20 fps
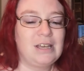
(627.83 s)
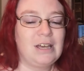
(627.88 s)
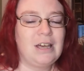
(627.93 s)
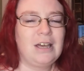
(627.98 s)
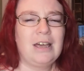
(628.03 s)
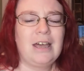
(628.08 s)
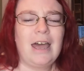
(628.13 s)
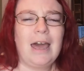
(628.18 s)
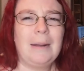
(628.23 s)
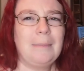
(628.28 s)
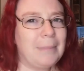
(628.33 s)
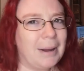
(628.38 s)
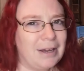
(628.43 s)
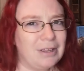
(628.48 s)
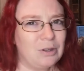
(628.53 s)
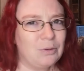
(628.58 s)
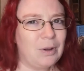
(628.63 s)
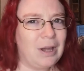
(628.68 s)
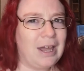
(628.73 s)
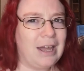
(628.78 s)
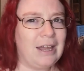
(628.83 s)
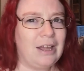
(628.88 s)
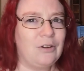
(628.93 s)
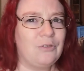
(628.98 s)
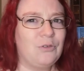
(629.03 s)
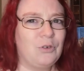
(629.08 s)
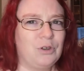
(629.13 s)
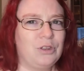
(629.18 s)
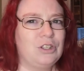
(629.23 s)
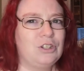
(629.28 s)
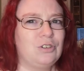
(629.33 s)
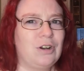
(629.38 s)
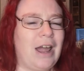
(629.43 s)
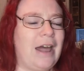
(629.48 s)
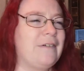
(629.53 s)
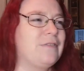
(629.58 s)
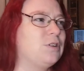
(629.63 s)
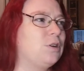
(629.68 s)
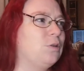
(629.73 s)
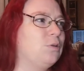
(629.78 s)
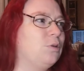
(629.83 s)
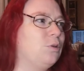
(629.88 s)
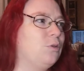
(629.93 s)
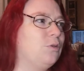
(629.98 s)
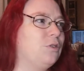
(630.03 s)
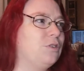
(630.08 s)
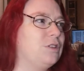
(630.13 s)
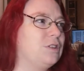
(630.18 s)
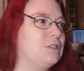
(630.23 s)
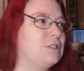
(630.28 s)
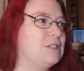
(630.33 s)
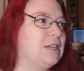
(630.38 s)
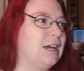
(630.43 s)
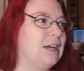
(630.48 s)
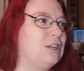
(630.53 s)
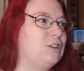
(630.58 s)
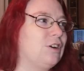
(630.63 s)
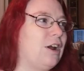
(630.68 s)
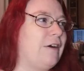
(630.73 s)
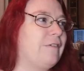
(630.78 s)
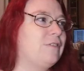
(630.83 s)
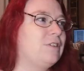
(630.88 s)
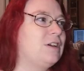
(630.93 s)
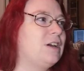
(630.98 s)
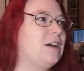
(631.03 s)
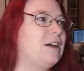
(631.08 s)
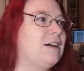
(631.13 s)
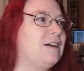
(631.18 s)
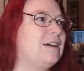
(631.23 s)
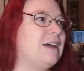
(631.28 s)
And by the way, for the draft total, for the second draft,